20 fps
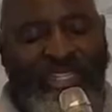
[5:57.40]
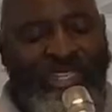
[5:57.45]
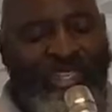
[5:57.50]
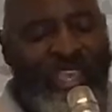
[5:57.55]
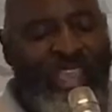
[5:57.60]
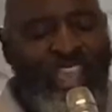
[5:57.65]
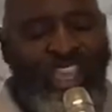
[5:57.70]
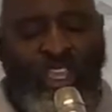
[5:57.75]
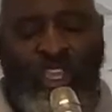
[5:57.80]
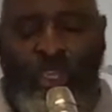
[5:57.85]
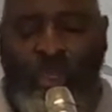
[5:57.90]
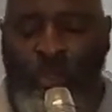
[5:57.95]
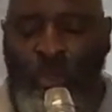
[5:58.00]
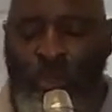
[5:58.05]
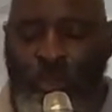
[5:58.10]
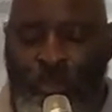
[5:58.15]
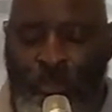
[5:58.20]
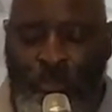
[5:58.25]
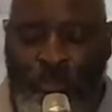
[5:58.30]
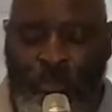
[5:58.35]
thank you.
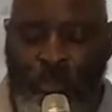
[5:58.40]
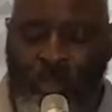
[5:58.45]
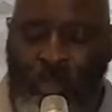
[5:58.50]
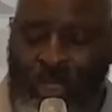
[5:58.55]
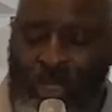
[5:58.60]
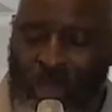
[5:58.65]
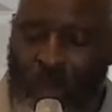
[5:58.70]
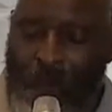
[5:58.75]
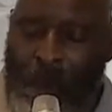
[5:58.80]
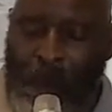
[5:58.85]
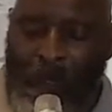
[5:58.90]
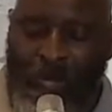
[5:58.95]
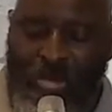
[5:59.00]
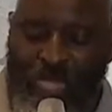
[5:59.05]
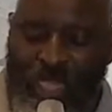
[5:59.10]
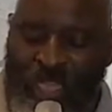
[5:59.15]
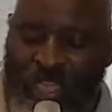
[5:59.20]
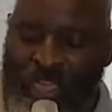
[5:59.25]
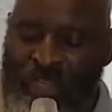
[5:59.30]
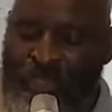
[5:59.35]

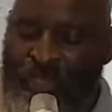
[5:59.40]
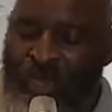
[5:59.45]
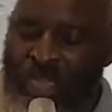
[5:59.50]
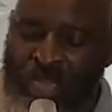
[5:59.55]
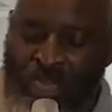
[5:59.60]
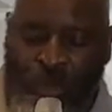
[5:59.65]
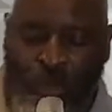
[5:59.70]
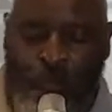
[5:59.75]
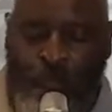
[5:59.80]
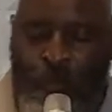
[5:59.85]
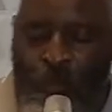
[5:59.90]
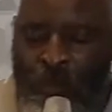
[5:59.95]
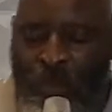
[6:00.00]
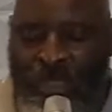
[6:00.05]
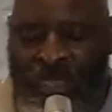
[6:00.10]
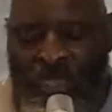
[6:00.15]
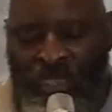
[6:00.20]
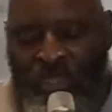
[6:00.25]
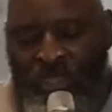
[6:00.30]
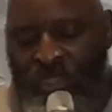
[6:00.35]
I thank you for
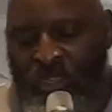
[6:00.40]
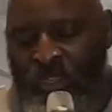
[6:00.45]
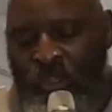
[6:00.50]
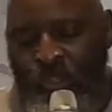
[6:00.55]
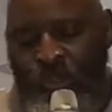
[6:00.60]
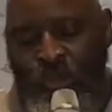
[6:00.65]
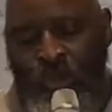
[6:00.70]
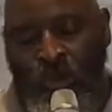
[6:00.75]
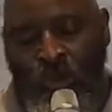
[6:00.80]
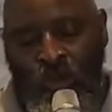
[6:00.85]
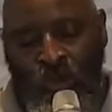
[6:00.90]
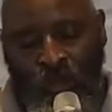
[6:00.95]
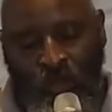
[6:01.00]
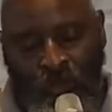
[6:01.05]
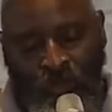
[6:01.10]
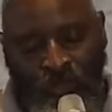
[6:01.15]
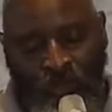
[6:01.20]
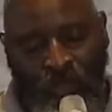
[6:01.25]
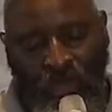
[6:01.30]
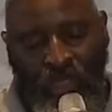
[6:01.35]
being in control.
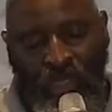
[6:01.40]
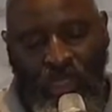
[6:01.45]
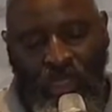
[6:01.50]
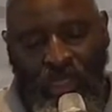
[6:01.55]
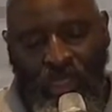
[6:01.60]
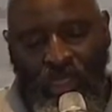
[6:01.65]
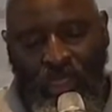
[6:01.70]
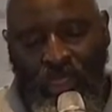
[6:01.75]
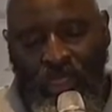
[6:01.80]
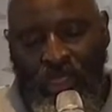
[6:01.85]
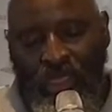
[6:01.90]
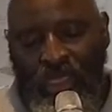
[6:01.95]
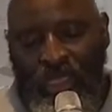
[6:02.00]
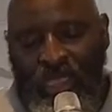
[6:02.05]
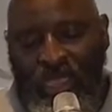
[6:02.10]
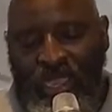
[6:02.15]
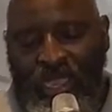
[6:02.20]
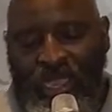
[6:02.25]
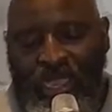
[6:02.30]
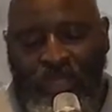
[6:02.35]

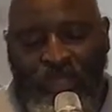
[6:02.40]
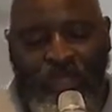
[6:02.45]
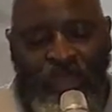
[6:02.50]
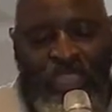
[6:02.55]
I thank